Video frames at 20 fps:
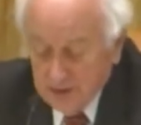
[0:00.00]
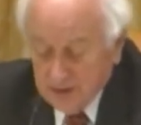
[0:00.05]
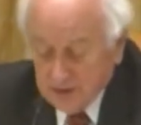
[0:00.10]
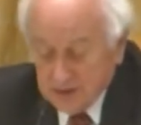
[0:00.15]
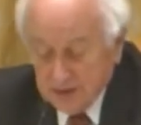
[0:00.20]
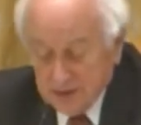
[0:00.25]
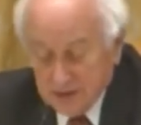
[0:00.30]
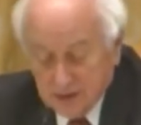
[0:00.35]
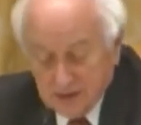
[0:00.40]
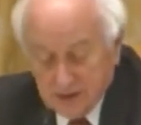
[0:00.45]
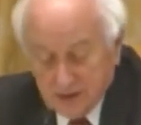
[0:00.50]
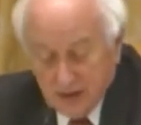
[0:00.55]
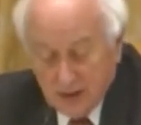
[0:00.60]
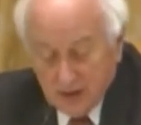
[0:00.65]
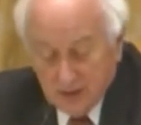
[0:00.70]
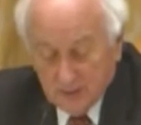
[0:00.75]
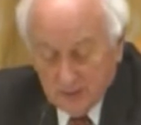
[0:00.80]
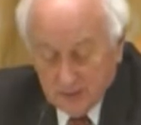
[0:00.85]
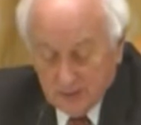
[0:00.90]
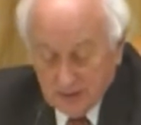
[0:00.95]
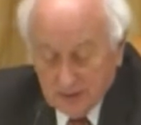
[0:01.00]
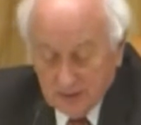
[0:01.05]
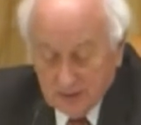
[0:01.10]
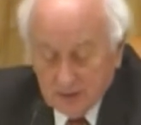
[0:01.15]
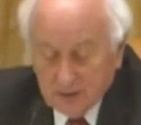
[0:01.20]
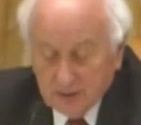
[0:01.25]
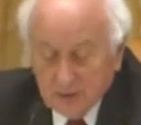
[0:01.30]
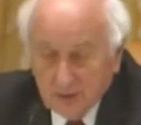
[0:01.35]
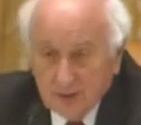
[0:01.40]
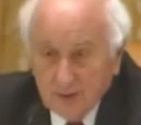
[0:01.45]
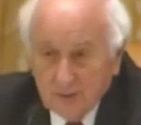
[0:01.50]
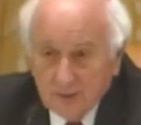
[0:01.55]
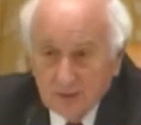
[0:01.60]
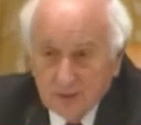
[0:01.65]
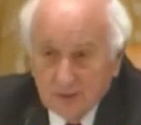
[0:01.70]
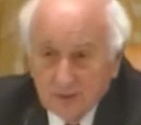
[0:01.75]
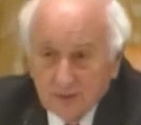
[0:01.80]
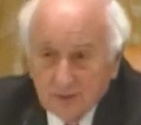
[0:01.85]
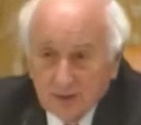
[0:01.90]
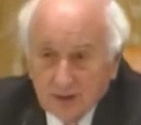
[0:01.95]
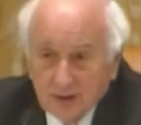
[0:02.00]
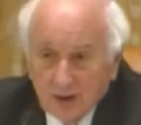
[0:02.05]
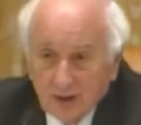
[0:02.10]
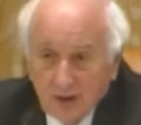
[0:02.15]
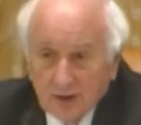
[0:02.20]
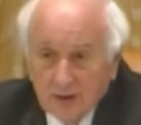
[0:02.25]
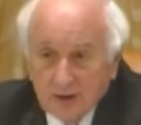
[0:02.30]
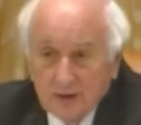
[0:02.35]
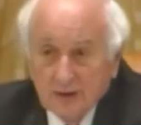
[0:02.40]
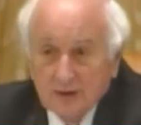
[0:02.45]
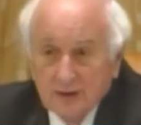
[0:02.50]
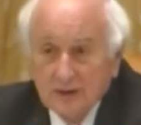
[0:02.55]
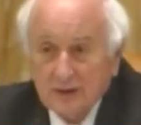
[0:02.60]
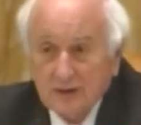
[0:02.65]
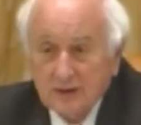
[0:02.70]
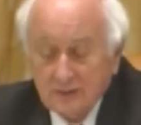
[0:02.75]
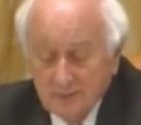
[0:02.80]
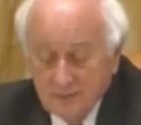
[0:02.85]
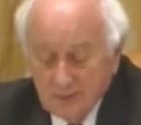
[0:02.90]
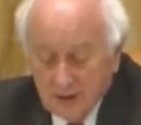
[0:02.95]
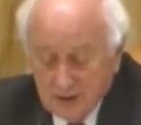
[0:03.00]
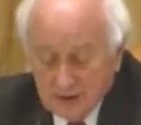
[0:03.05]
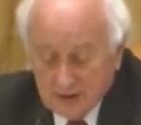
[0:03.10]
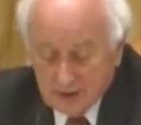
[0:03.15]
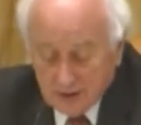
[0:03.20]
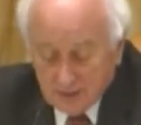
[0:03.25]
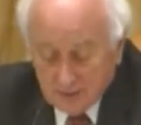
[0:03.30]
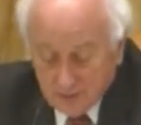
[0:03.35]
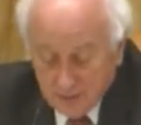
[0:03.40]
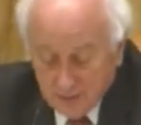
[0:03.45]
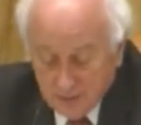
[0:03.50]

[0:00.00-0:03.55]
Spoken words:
needs to start with an agreement regarding basic